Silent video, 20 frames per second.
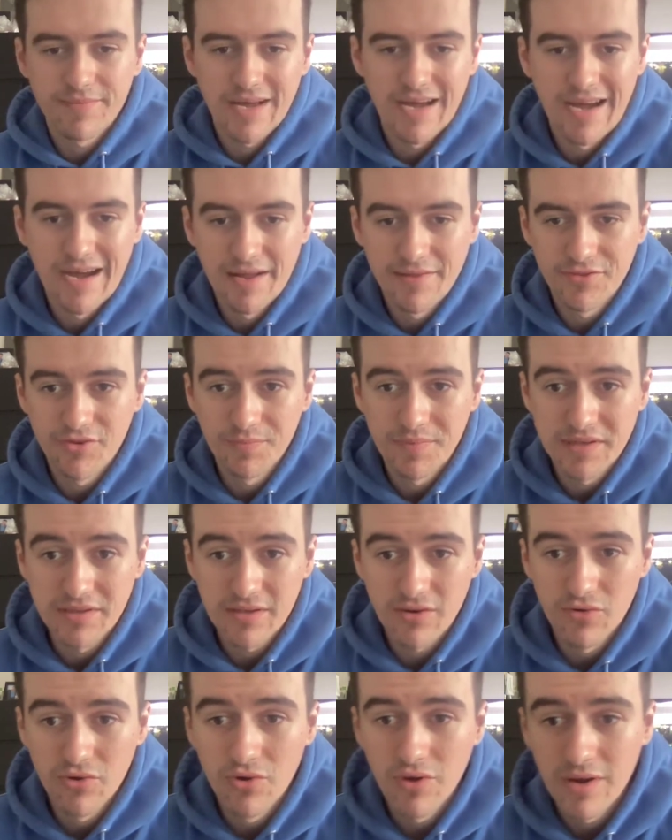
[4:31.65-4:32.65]
and there'll be
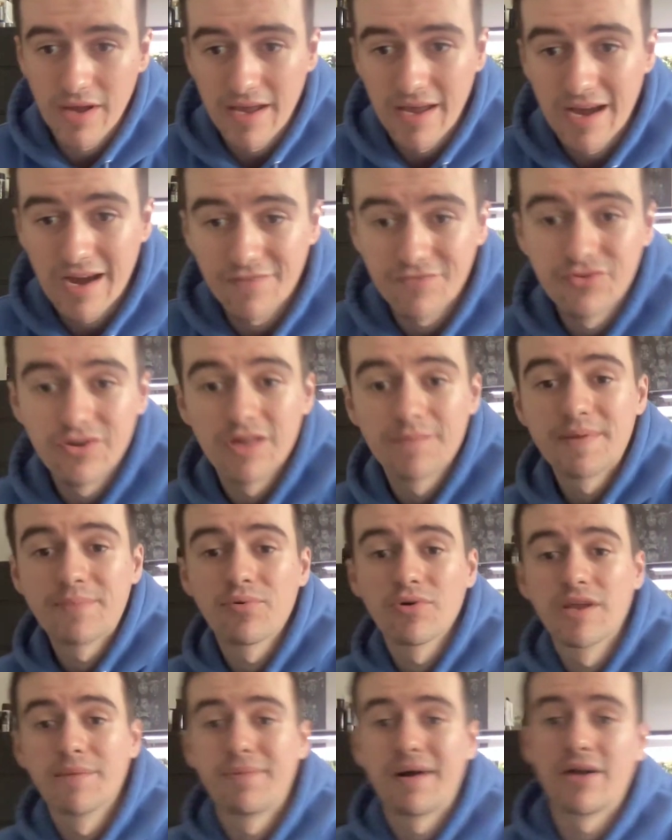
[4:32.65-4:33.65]
a few other
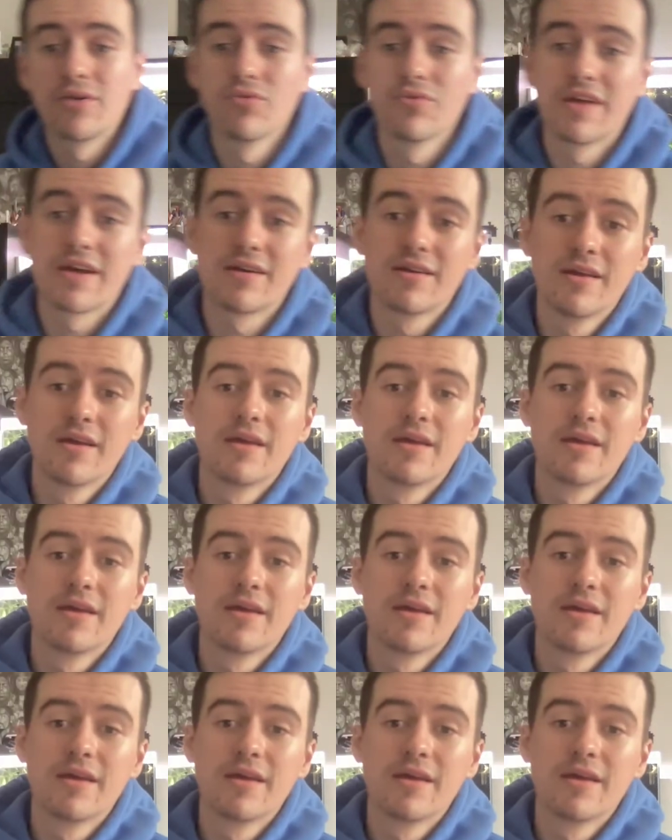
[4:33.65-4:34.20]
people on the panel there